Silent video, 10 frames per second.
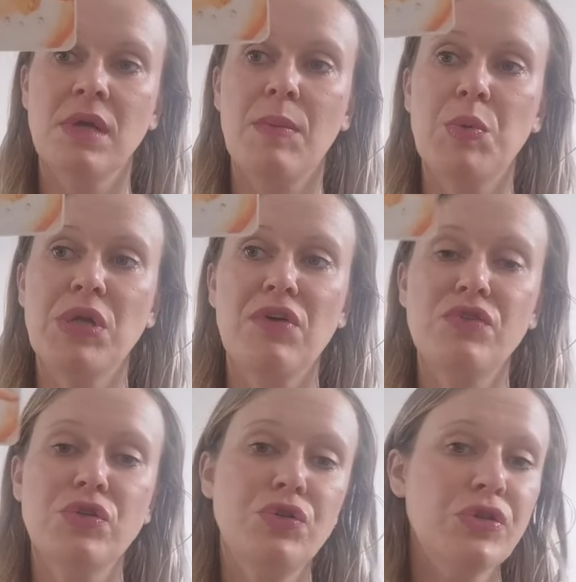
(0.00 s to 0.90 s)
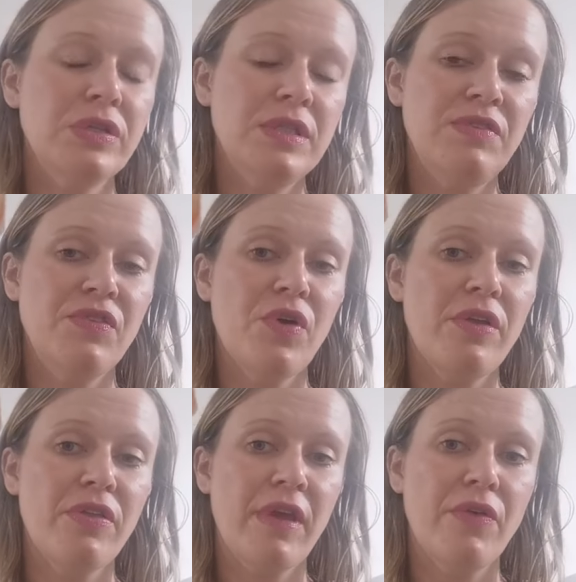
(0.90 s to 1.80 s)
I'm going to have to look and see if you've got
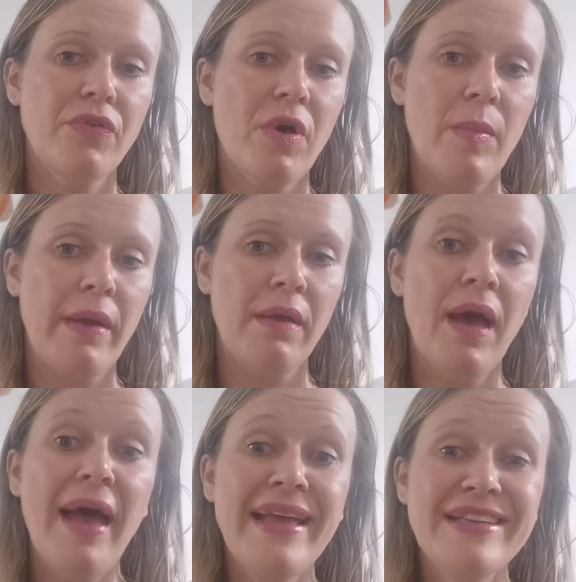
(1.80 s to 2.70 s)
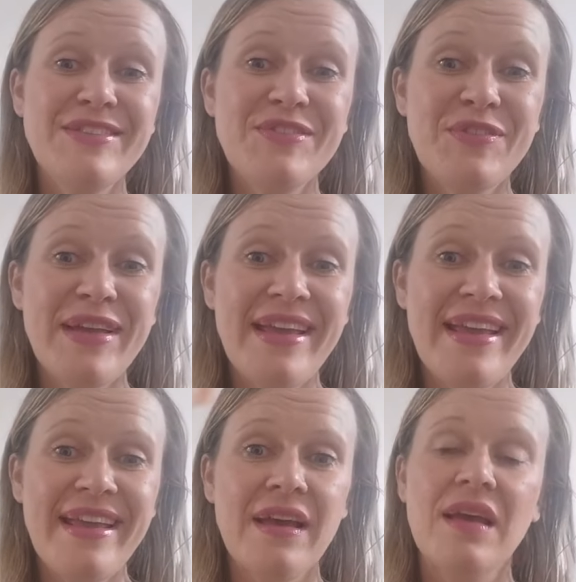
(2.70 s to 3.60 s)
anything else coming. Hi,
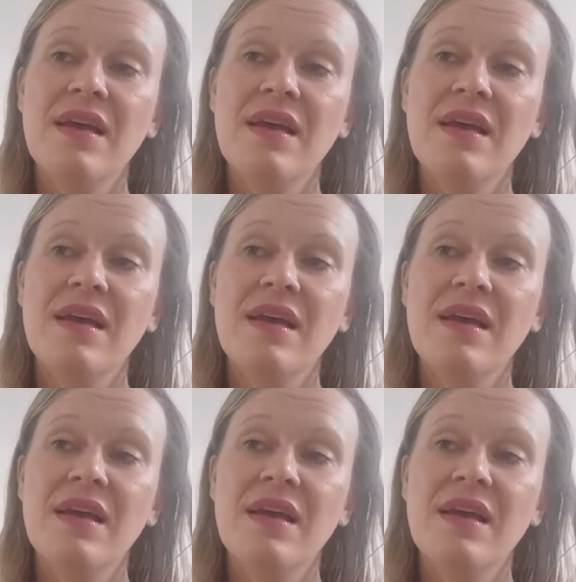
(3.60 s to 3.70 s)
Zoe!